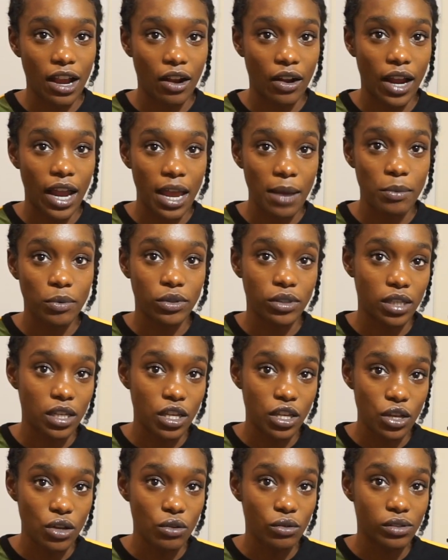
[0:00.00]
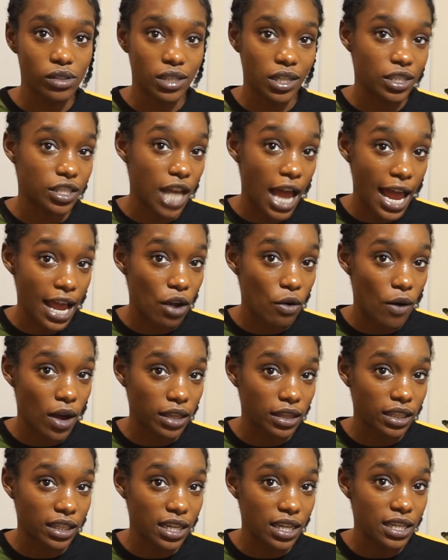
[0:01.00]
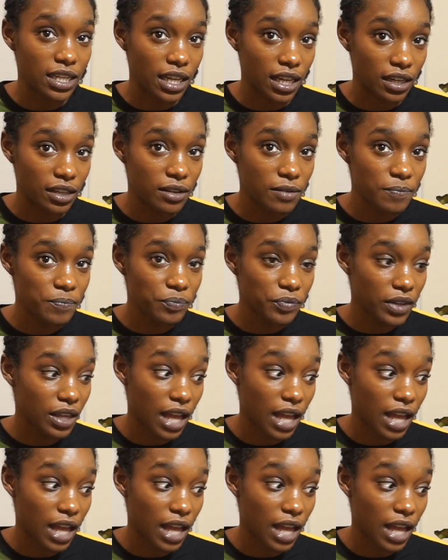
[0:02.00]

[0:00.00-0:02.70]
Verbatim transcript: are able to use such high quality denim